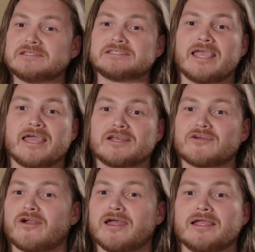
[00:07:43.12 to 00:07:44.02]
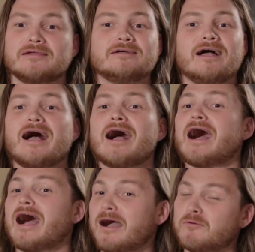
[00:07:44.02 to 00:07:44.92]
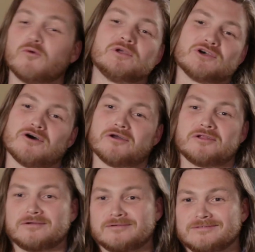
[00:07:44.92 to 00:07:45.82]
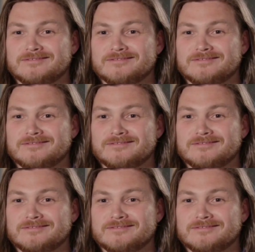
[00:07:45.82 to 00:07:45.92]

happy, sad, crying. I'm always hard.